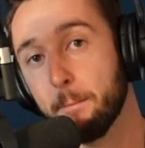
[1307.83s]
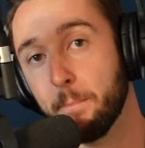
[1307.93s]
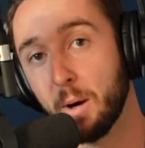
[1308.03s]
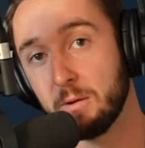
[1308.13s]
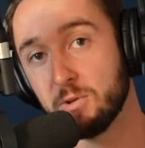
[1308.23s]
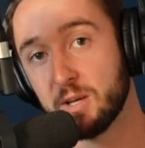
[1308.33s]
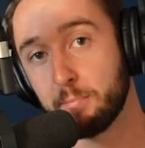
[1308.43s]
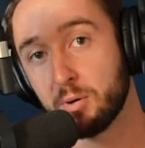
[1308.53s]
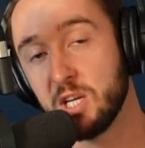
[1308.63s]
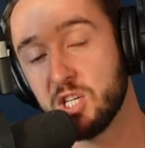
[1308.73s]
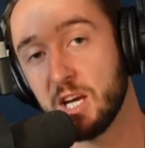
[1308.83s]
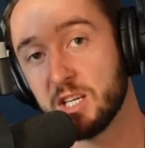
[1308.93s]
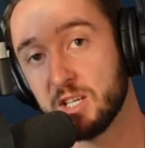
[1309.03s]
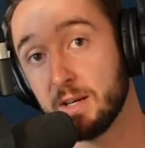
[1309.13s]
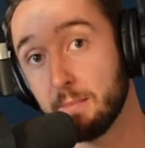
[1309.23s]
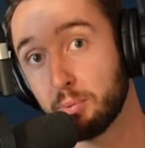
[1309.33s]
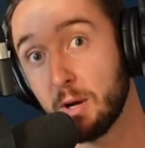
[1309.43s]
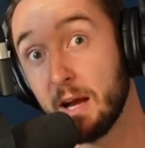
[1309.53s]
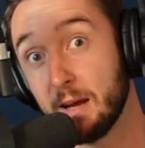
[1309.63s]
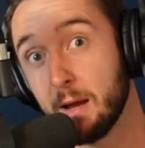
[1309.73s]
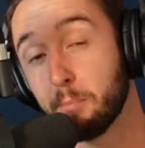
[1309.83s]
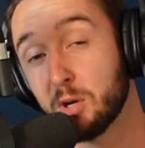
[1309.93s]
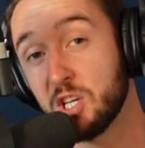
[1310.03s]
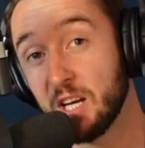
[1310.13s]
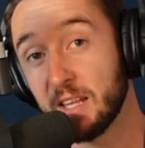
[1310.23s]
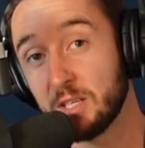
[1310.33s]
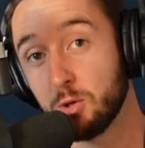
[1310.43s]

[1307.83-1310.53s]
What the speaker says: but it was appreciating that